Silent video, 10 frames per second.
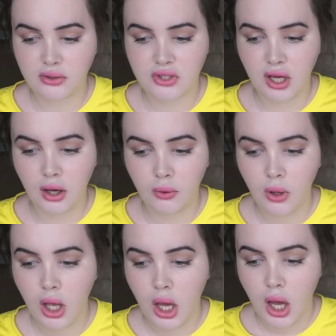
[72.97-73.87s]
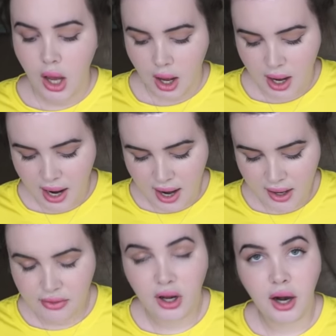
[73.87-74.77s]
So I
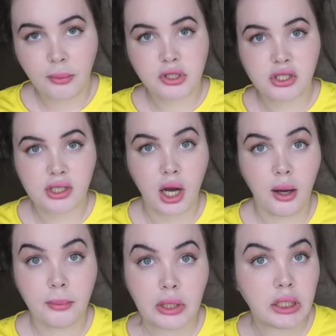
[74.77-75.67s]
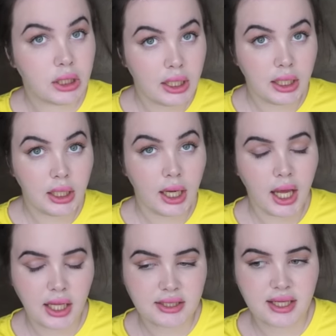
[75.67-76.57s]
thought I would just come clean
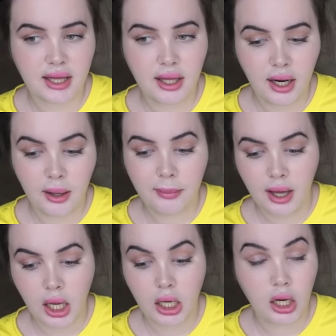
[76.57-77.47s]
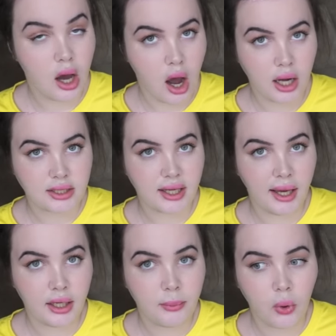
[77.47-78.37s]
and say that I'm not
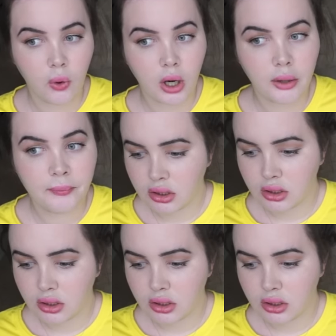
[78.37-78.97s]
anymore.